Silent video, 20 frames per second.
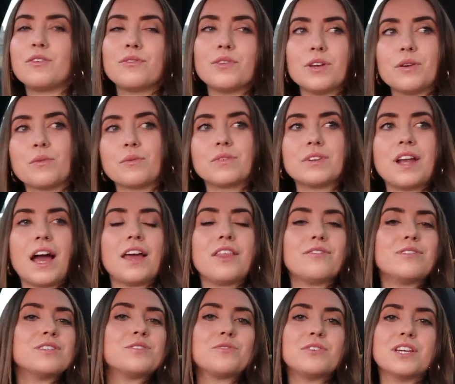I don't really, neither
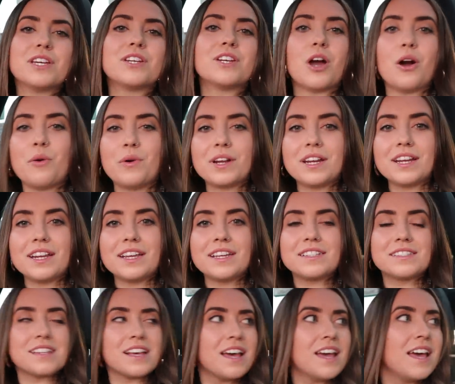of us really know what it
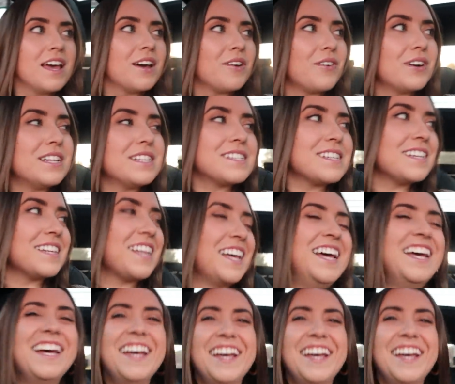is. What is it?